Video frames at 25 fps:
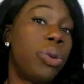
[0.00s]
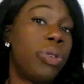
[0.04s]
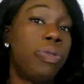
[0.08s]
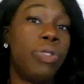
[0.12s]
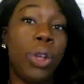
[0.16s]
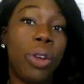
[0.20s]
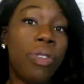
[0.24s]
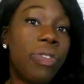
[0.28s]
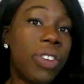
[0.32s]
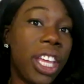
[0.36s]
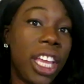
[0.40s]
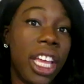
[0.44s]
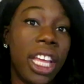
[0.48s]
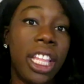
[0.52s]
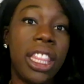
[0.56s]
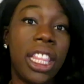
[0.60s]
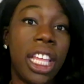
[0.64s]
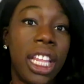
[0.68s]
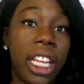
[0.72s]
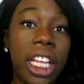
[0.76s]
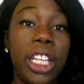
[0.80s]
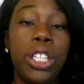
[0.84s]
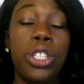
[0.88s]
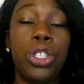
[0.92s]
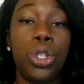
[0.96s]
So if you have a kid
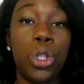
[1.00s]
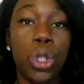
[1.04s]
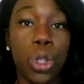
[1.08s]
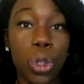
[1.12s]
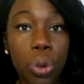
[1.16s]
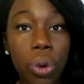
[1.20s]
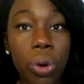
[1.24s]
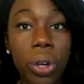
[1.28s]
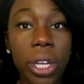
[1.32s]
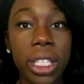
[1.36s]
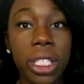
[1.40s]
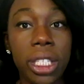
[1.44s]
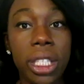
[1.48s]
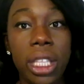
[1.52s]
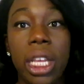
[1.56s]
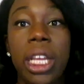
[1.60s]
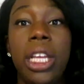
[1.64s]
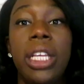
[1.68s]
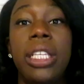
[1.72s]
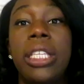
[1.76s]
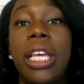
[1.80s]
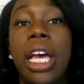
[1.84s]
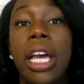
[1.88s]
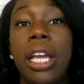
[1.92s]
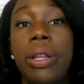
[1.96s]
that like destroys
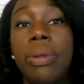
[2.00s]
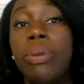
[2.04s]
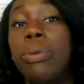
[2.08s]
things,